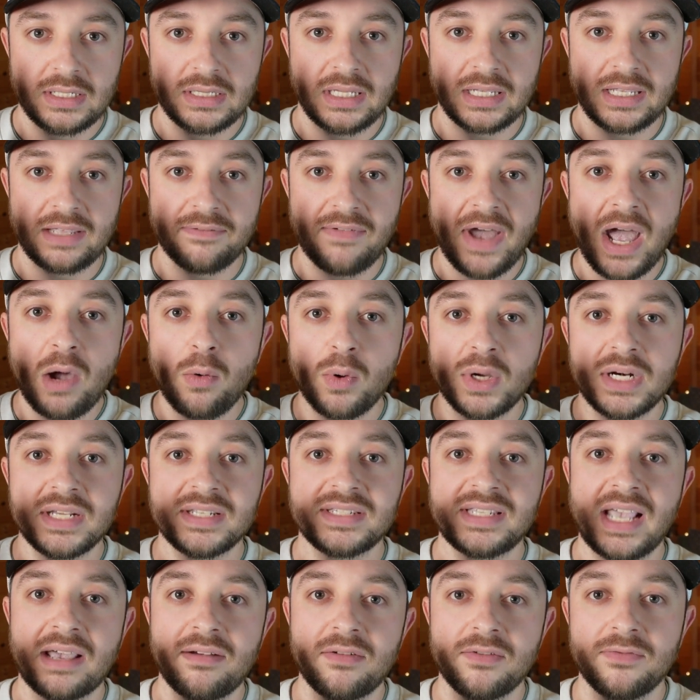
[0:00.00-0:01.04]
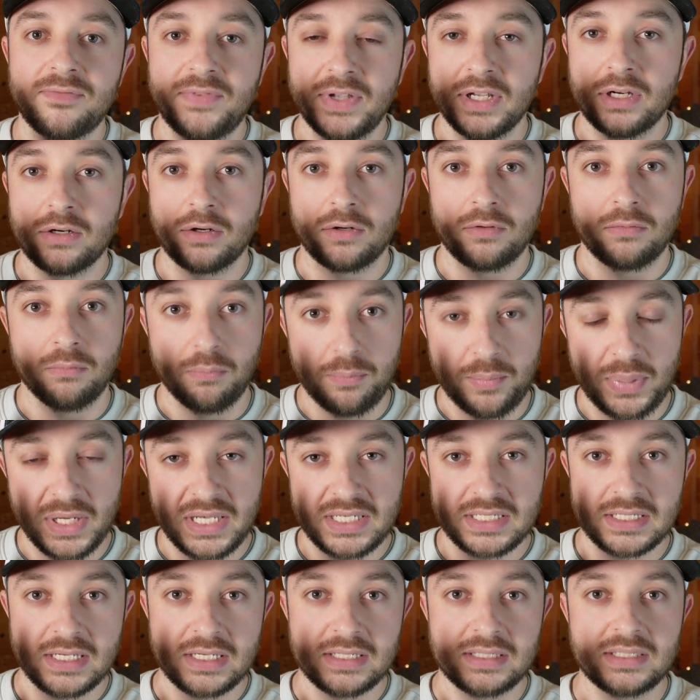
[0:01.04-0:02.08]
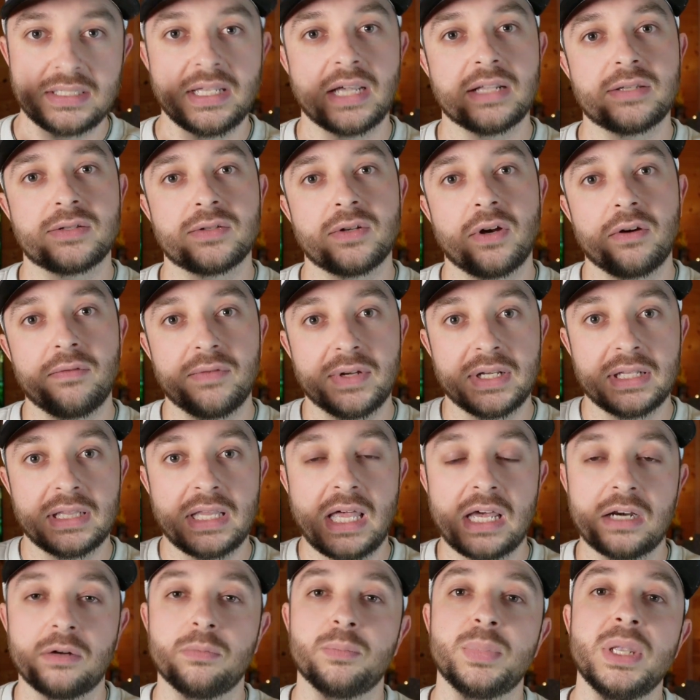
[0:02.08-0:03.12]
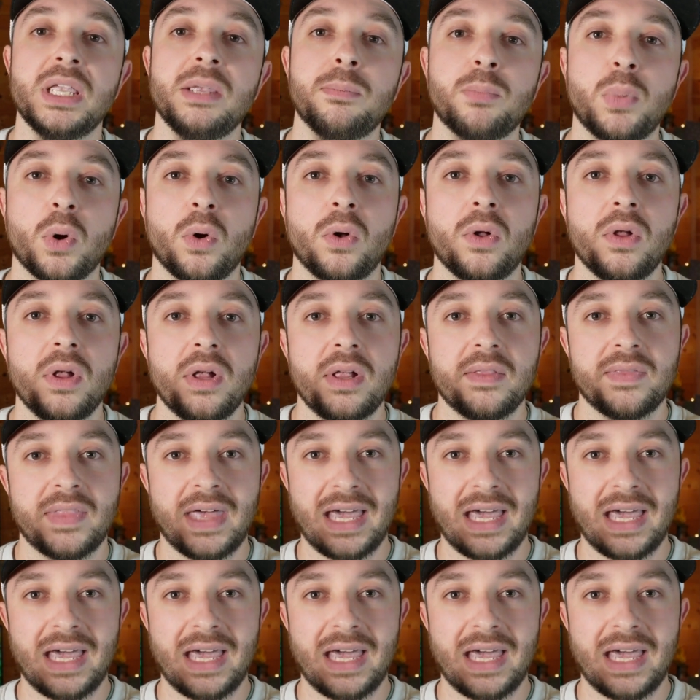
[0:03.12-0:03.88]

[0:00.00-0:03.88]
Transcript: Like, if I want a 7-figure business that's serving a lot of people,